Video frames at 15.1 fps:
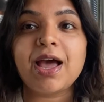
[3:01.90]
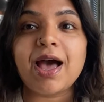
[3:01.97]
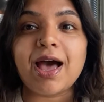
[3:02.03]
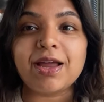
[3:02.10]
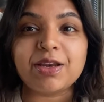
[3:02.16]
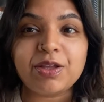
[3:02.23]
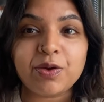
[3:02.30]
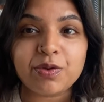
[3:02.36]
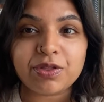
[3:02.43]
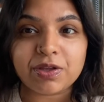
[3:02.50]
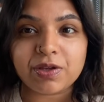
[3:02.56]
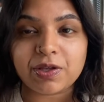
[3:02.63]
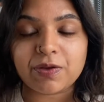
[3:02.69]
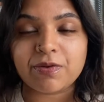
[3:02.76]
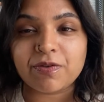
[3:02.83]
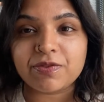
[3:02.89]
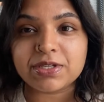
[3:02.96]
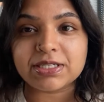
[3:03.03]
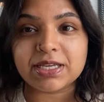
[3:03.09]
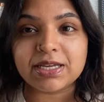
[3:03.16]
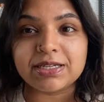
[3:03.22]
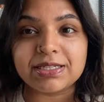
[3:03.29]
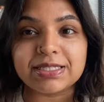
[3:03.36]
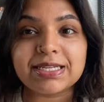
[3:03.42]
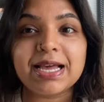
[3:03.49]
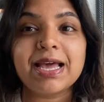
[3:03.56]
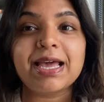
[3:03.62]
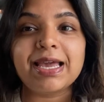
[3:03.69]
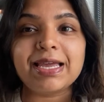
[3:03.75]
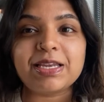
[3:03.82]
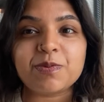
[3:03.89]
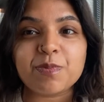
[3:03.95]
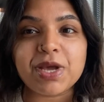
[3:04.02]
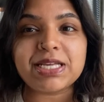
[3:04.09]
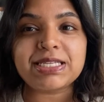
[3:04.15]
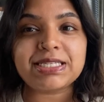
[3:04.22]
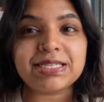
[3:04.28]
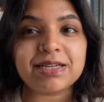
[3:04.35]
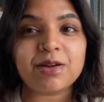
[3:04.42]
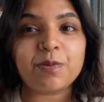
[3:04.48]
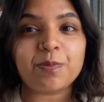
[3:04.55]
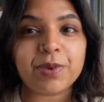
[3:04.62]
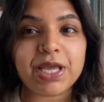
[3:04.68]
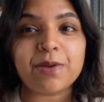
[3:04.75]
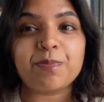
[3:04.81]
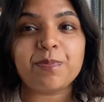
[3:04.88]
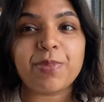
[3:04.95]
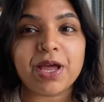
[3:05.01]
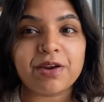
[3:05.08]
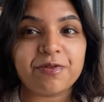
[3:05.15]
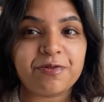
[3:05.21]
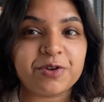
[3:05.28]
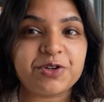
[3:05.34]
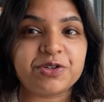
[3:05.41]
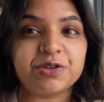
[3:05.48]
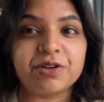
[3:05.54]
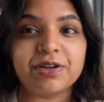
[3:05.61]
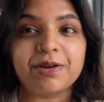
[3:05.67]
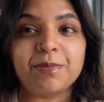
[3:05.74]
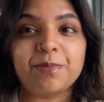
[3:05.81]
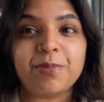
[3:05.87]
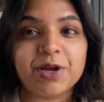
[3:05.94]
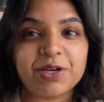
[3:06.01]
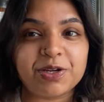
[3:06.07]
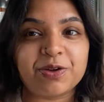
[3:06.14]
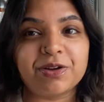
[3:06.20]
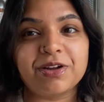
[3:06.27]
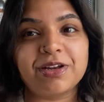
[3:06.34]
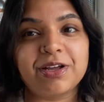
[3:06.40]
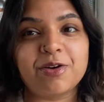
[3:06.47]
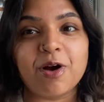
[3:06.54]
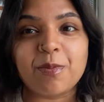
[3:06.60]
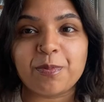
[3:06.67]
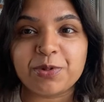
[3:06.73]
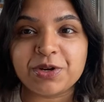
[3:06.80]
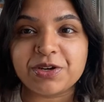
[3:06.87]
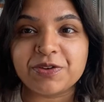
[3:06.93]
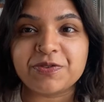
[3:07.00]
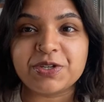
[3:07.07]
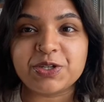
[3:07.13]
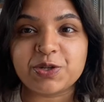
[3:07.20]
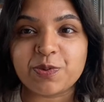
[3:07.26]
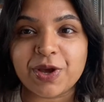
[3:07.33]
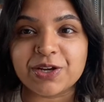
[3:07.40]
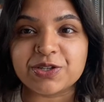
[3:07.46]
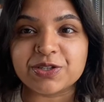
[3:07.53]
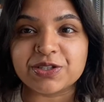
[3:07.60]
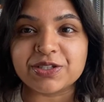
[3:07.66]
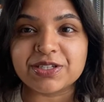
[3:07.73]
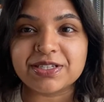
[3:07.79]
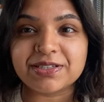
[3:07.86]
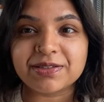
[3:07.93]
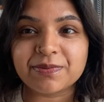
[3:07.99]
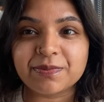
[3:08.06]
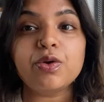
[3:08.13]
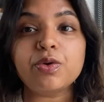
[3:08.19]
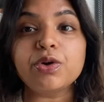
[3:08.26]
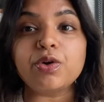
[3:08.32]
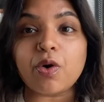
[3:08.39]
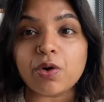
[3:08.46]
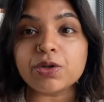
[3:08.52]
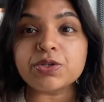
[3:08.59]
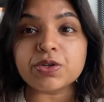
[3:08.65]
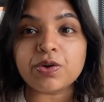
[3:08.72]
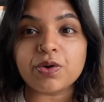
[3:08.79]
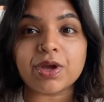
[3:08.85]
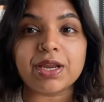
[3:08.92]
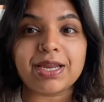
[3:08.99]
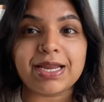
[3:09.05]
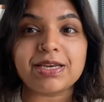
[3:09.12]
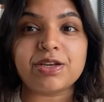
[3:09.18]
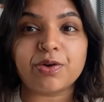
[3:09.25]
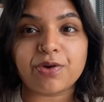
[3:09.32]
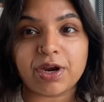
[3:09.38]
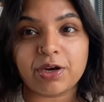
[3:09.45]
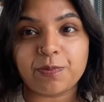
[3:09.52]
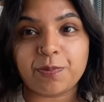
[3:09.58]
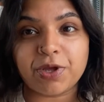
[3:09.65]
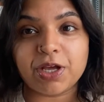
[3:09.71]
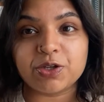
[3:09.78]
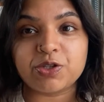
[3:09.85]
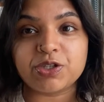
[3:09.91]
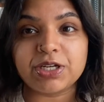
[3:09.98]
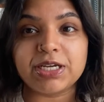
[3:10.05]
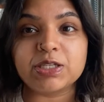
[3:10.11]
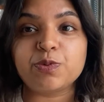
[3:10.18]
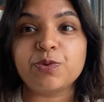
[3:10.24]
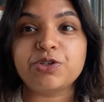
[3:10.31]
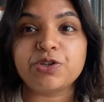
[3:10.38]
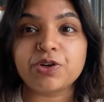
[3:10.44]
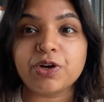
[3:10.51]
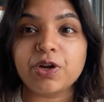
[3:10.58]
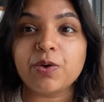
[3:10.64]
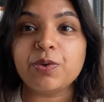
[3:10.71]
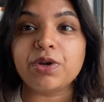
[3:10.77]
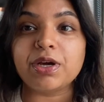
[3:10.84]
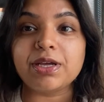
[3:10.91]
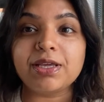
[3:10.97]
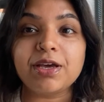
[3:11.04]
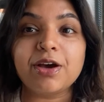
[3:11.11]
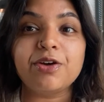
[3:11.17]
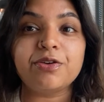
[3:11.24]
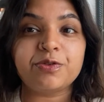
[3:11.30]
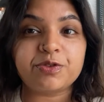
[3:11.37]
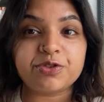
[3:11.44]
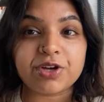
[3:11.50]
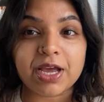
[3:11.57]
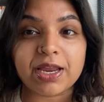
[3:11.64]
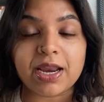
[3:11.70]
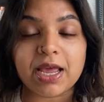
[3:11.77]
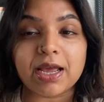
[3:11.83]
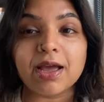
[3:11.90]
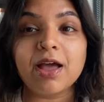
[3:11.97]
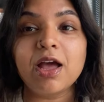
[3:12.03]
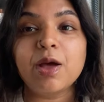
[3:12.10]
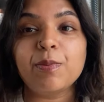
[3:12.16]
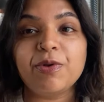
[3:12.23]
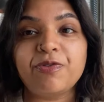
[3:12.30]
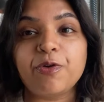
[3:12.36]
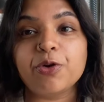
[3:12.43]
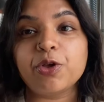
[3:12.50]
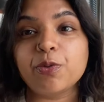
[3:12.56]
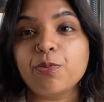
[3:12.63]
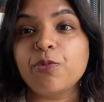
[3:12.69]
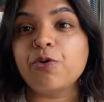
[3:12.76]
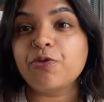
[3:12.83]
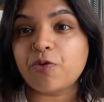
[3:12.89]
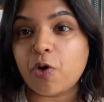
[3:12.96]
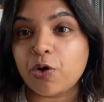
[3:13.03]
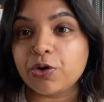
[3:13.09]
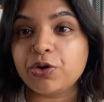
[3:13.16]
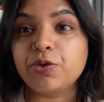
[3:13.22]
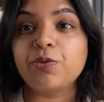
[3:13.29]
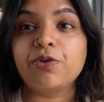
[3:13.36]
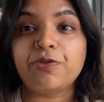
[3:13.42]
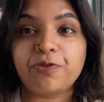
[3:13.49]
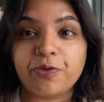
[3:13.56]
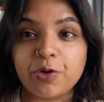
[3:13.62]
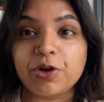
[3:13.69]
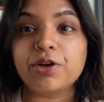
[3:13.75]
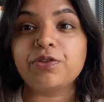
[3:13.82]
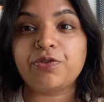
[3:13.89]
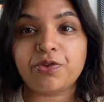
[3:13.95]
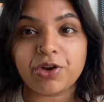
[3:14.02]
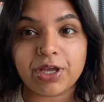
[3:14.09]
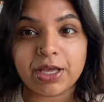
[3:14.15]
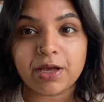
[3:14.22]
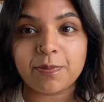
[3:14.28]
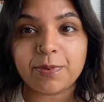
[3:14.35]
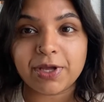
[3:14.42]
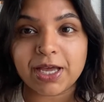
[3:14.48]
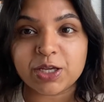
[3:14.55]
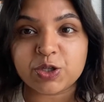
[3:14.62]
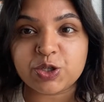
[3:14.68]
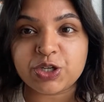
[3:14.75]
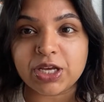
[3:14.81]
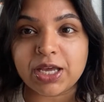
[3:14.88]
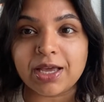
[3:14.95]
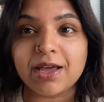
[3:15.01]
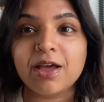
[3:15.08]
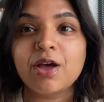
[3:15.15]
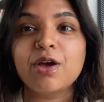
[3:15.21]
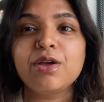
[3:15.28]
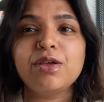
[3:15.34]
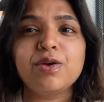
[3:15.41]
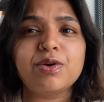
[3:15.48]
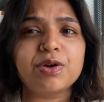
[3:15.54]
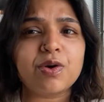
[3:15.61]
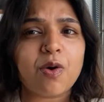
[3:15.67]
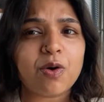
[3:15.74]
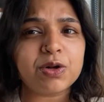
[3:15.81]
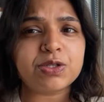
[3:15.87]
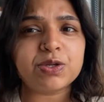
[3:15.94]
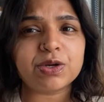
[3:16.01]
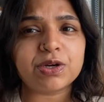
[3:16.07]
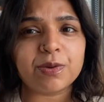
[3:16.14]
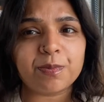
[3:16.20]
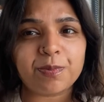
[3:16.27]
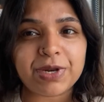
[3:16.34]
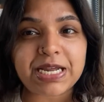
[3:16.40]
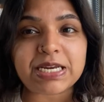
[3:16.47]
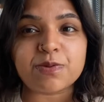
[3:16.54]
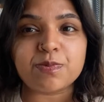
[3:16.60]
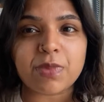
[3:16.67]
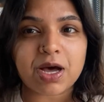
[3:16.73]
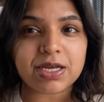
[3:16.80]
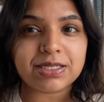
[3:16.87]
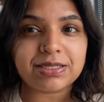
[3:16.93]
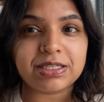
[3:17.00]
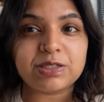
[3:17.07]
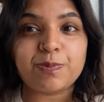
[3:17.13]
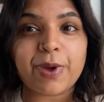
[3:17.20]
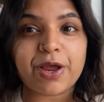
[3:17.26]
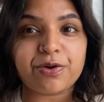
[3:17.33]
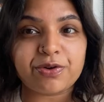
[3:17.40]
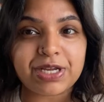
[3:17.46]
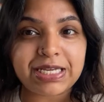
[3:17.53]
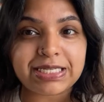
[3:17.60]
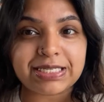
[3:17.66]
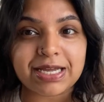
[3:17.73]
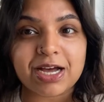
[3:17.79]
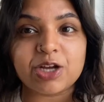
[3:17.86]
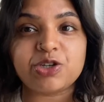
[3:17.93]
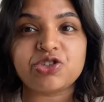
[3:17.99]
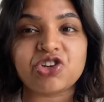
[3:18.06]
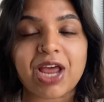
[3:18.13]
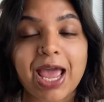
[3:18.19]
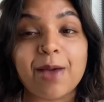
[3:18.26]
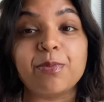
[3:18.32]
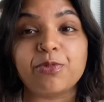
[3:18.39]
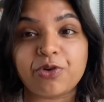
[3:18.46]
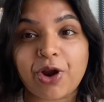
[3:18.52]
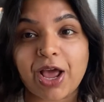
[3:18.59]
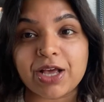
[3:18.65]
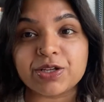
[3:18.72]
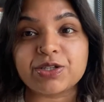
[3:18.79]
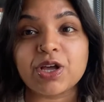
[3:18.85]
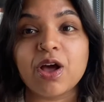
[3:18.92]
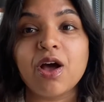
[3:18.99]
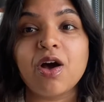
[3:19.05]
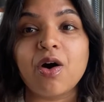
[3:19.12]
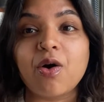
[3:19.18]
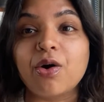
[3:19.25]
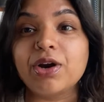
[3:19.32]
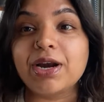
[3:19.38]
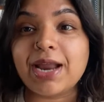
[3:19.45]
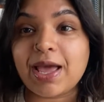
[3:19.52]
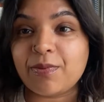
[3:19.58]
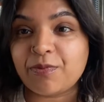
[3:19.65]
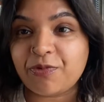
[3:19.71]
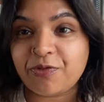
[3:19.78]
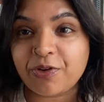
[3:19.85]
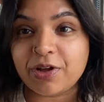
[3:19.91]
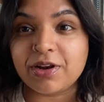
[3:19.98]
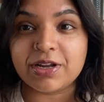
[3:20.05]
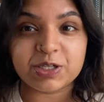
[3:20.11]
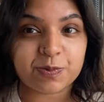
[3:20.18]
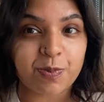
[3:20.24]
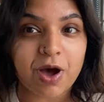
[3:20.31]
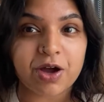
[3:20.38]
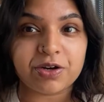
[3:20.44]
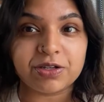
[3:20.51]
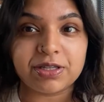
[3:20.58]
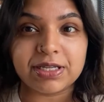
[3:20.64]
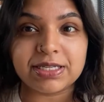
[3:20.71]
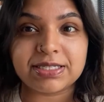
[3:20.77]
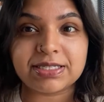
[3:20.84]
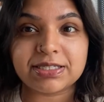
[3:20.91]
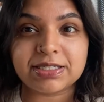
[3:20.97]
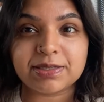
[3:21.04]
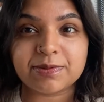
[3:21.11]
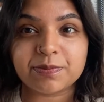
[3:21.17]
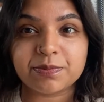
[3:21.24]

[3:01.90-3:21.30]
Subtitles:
and you think you have the skills, it may still be beneficial in particularly competitive situations. You could also look at integrated PhDs, which include a year of training before you move on to a full 3-year PhD. You could also complete a Master's by Research, MRes, or an MPhil as part of this.